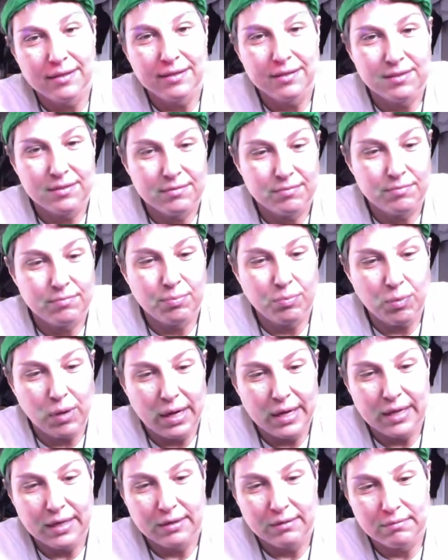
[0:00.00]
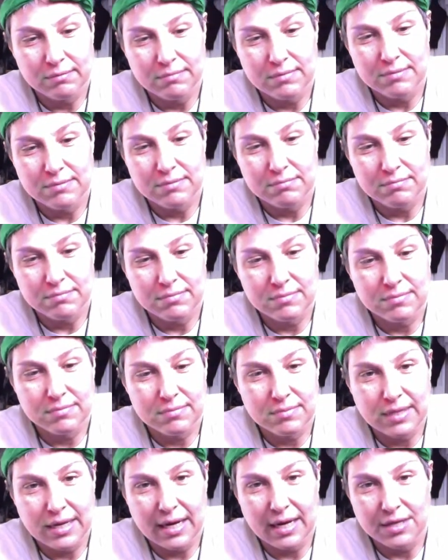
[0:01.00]
the white
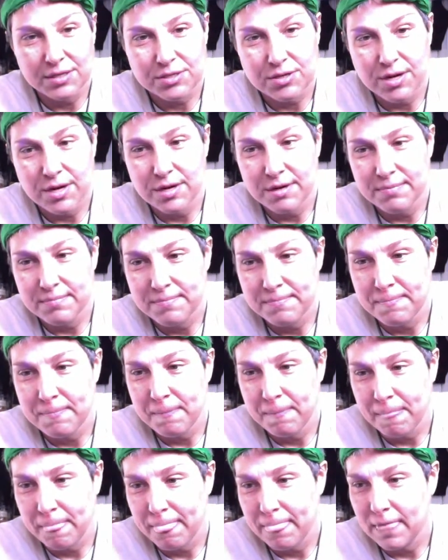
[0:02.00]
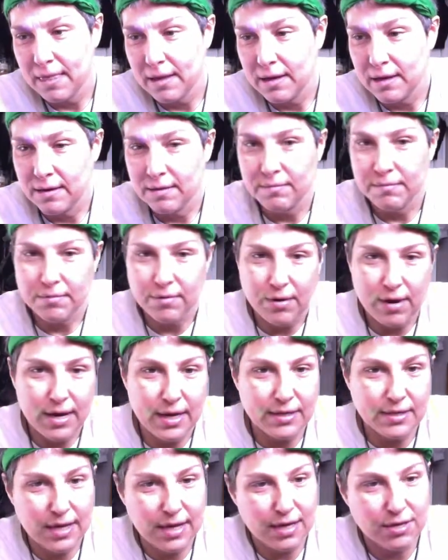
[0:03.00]
tantra, gray
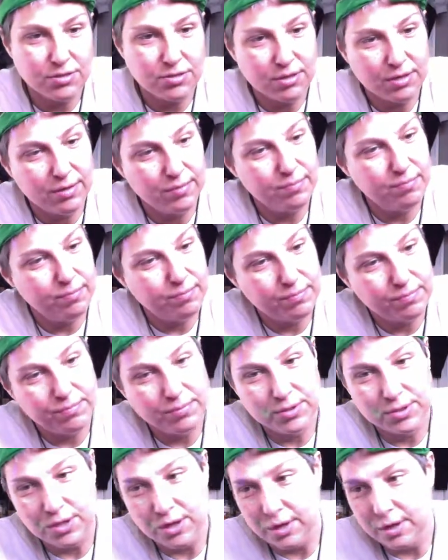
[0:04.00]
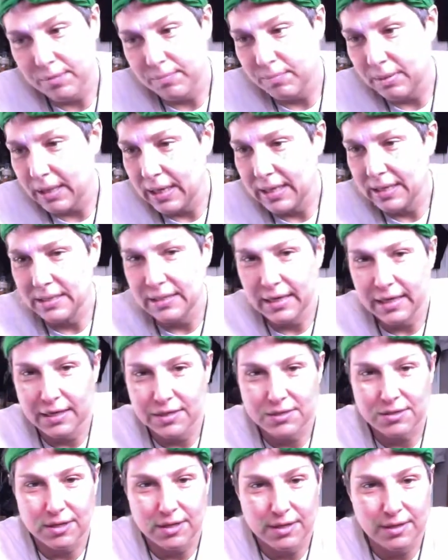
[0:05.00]
tantra, dark black
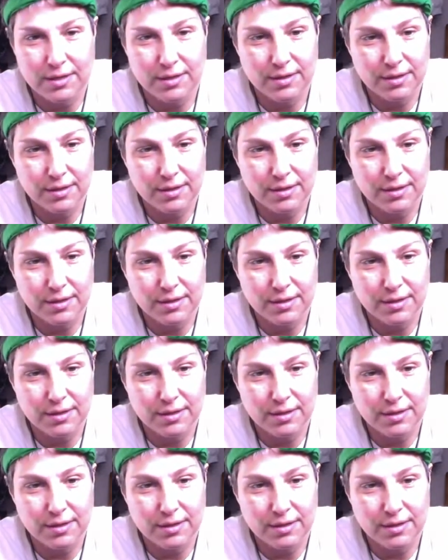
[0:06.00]
tantra.